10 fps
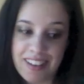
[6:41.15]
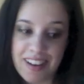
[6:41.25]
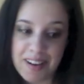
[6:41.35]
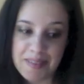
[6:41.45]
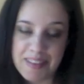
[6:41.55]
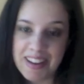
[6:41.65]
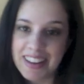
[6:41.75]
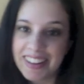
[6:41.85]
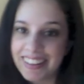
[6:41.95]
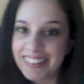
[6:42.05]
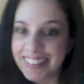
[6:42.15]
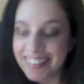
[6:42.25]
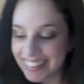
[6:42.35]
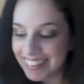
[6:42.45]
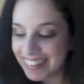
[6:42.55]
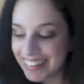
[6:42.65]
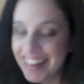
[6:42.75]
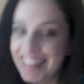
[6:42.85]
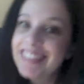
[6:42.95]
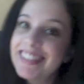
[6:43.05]
I
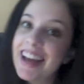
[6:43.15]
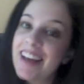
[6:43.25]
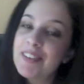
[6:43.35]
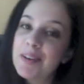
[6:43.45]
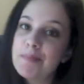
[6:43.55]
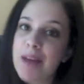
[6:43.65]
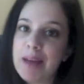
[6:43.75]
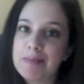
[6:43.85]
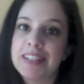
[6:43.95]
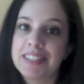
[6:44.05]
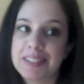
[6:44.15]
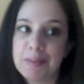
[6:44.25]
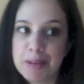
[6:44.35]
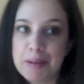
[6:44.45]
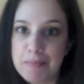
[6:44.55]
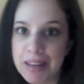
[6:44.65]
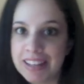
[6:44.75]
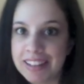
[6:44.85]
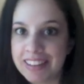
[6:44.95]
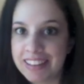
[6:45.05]
feel bad because somebody
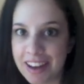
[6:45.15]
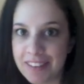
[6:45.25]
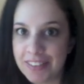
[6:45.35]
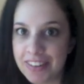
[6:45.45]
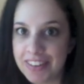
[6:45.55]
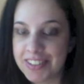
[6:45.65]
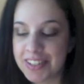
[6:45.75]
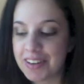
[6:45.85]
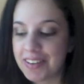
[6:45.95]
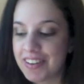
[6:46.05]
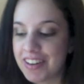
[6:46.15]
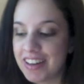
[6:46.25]
made the cover, so